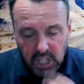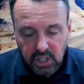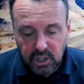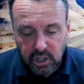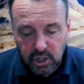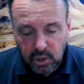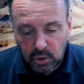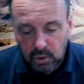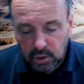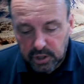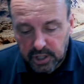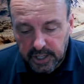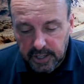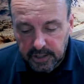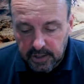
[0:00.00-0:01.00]

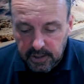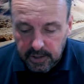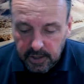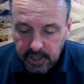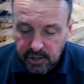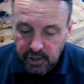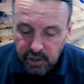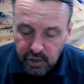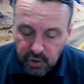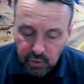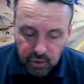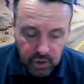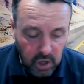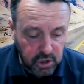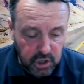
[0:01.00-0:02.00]
security, in the news.
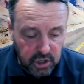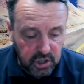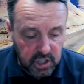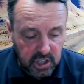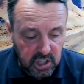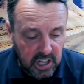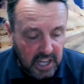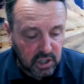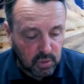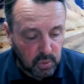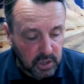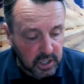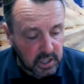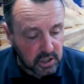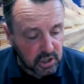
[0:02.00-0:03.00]
Not just this last
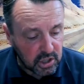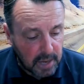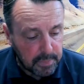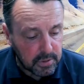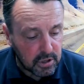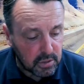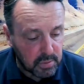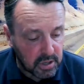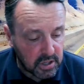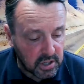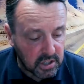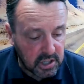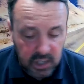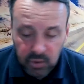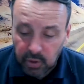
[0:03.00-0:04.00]
week, it just happens to be in
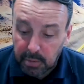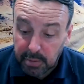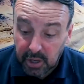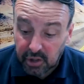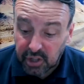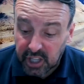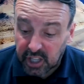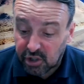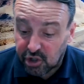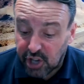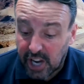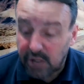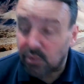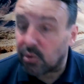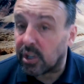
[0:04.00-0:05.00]
this last week, but I think
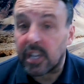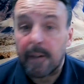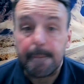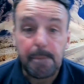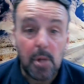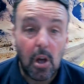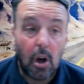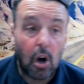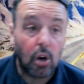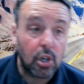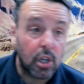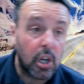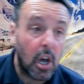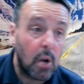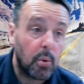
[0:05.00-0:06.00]
generally
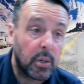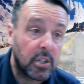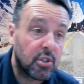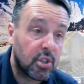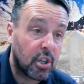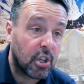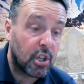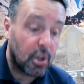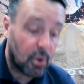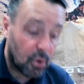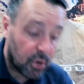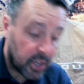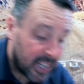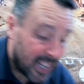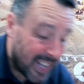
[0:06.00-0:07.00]
ongoing
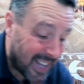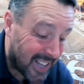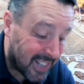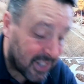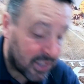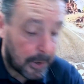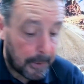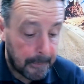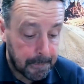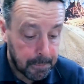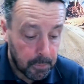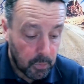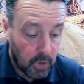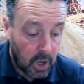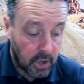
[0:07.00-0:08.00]
security is
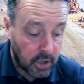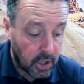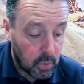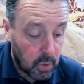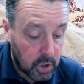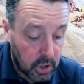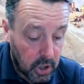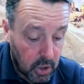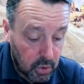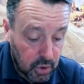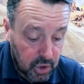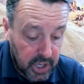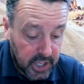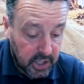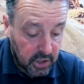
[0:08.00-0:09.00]
another one of those
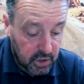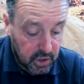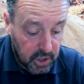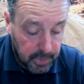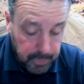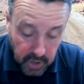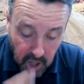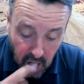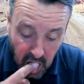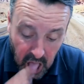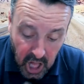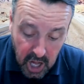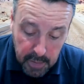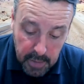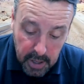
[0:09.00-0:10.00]
things that
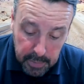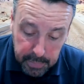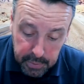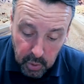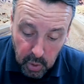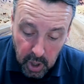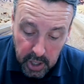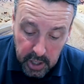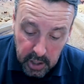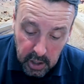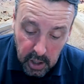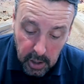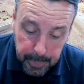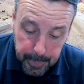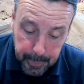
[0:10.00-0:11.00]
come up quite a
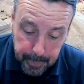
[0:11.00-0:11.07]
lot.